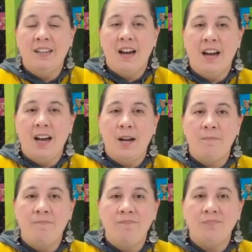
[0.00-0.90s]

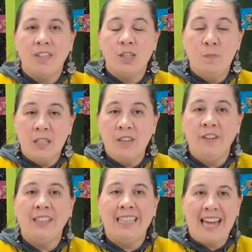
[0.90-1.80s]
um,
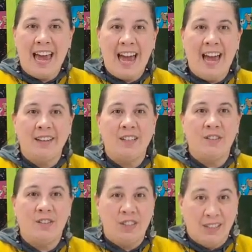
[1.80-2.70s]
specifically at
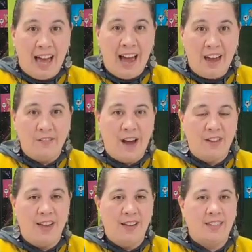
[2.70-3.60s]
the live
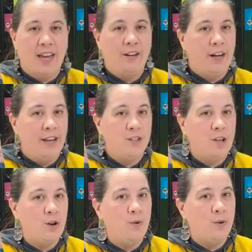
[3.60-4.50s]
on that Saturday.
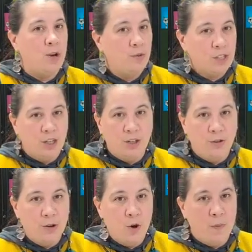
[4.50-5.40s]
So no one's going to know
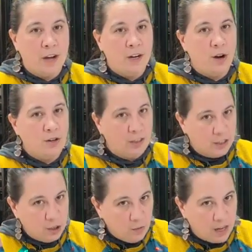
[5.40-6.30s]
the coupon code
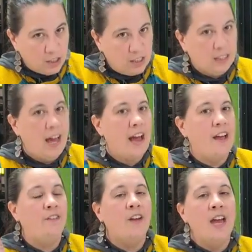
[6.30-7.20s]
unless you watch us
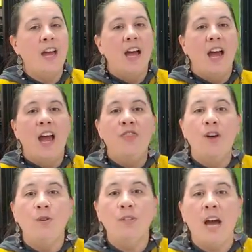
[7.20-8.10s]
live. And
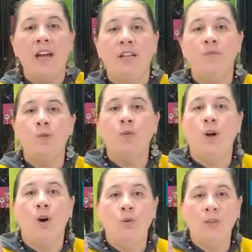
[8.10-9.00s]
those items
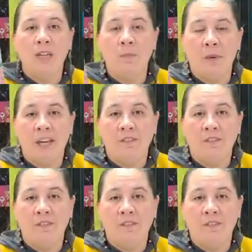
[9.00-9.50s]
will only be